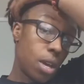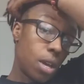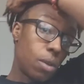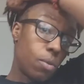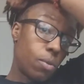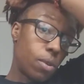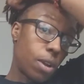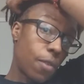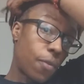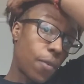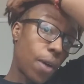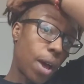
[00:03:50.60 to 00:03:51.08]

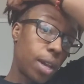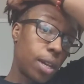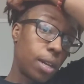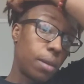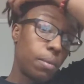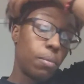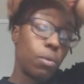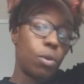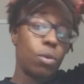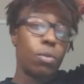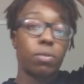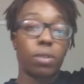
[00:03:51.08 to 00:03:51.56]
When I
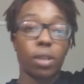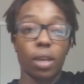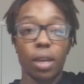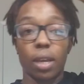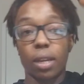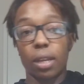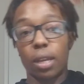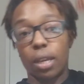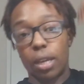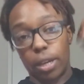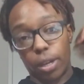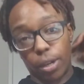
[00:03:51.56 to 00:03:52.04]
finally moved
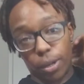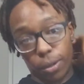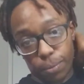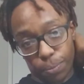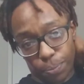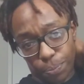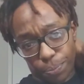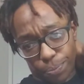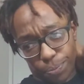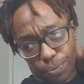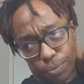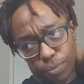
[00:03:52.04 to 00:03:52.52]
in here,
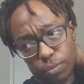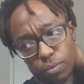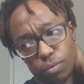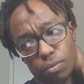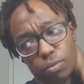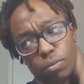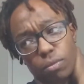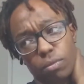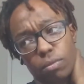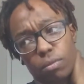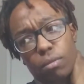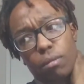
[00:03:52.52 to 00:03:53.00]

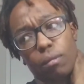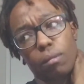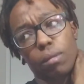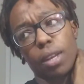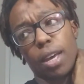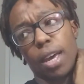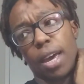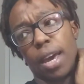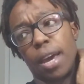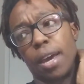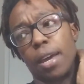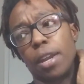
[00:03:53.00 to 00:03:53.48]

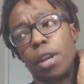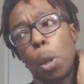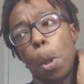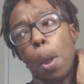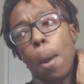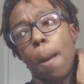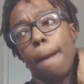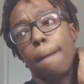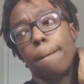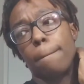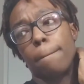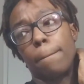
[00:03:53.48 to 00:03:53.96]
and
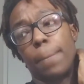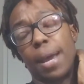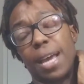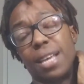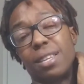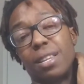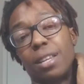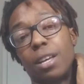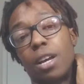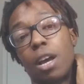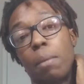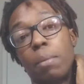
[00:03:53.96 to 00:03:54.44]

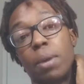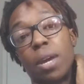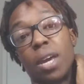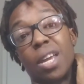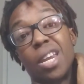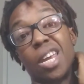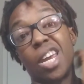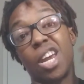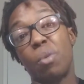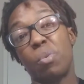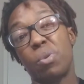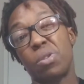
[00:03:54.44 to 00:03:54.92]
basically coming
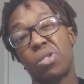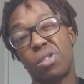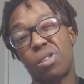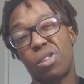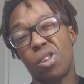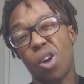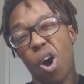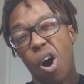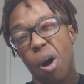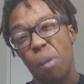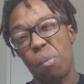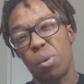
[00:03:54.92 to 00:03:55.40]
in here
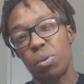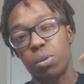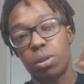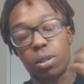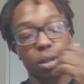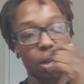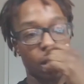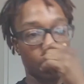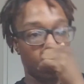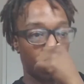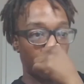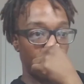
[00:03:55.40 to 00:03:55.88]
with
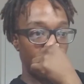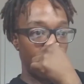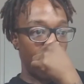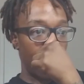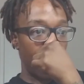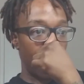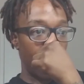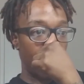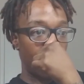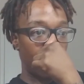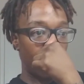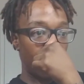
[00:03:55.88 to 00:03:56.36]
almost nothing. I
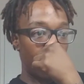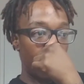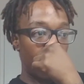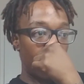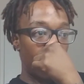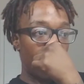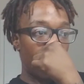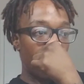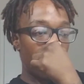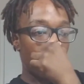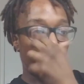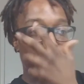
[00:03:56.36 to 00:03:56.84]
had
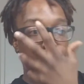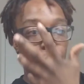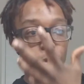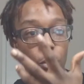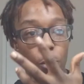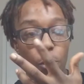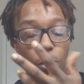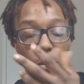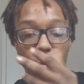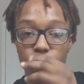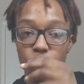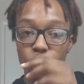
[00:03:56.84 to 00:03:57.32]
a
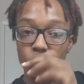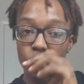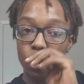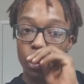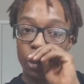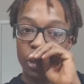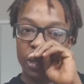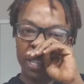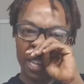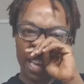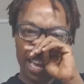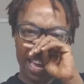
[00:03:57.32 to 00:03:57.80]
few
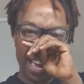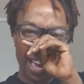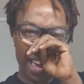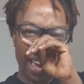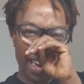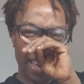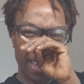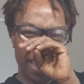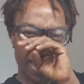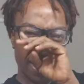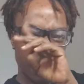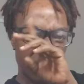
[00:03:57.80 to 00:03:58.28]
shoes.
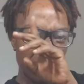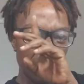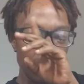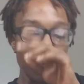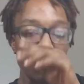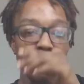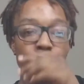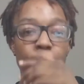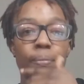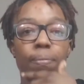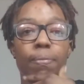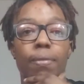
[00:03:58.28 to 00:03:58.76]
I
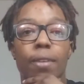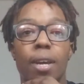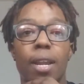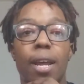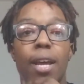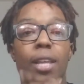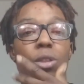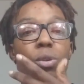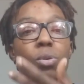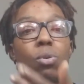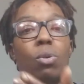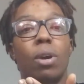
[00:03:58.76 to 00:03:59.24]

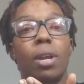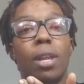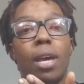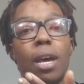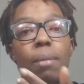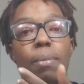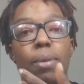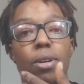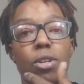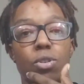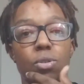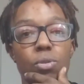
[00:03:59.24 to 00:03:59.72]
threw away a
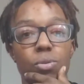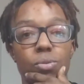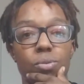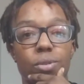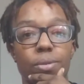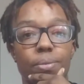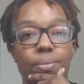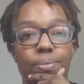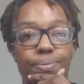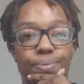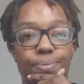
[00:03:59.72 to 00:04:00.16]
lot of my shoes.